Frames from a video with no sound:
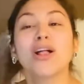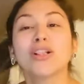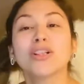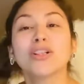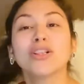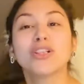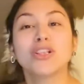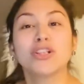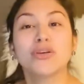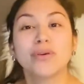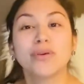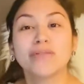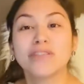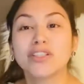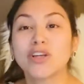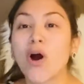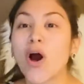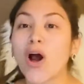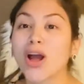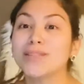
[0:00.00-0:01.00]
Louis
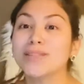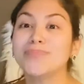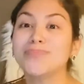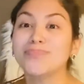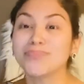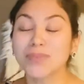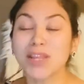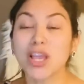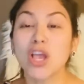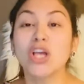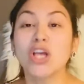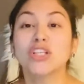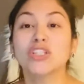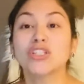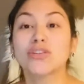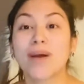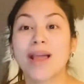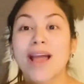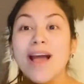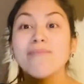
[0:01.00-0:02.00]
Vuitton. So
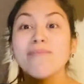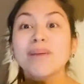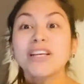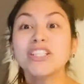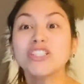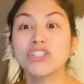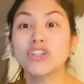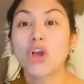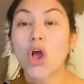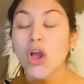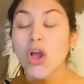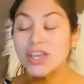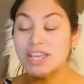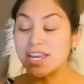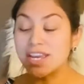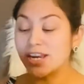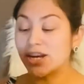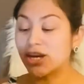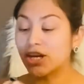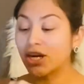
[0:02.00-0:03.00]
I have my shawl
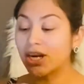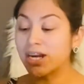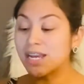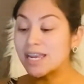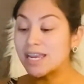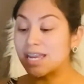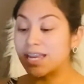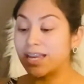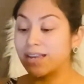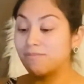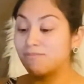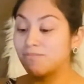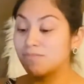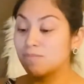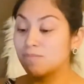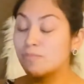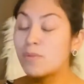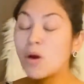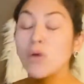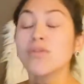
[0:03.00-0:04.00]
here.
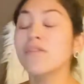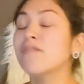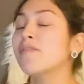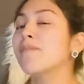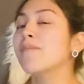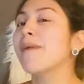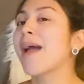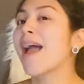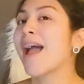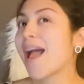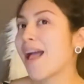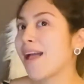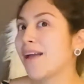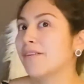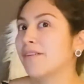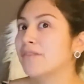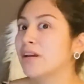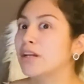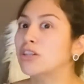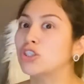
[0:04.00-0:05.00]
Both of them
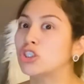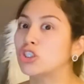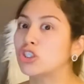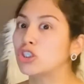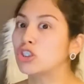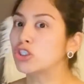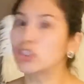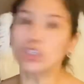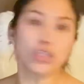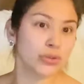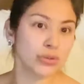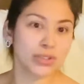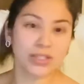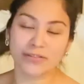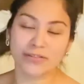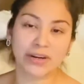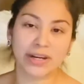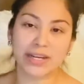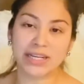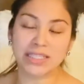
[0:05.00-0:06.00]
have 2
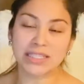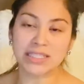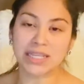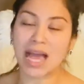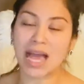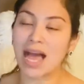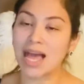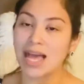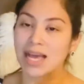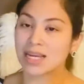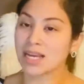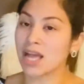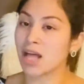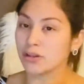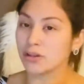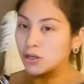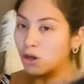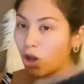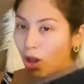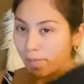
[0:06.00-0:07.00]
different
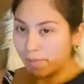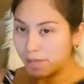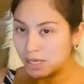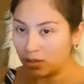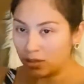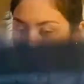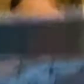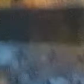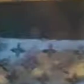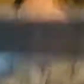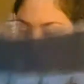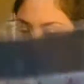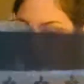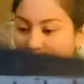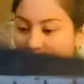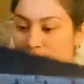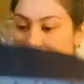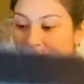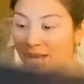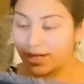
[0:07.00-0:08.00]
color combos on each
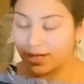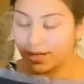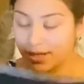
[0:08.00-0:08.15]
side.